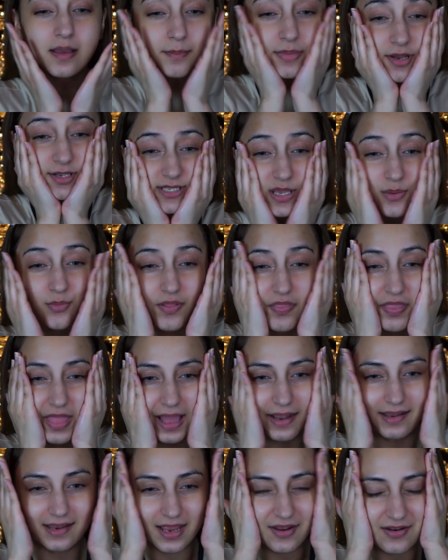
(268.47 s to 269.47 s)
because I want
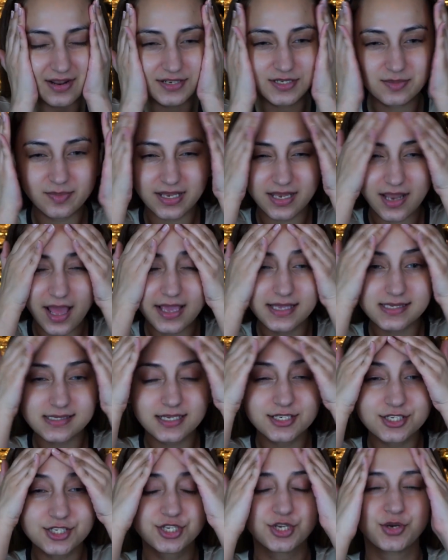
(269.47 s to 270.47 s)
that area to be nice
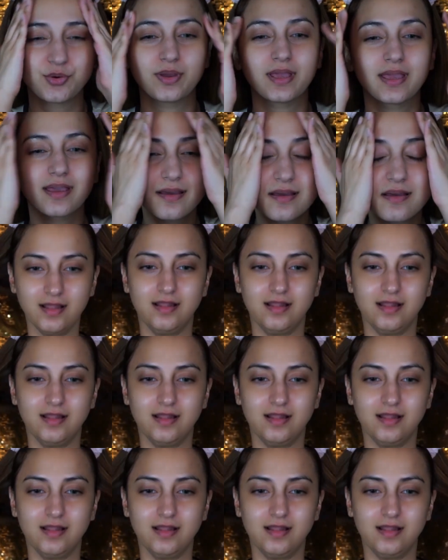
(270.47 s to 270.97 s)
and dewy.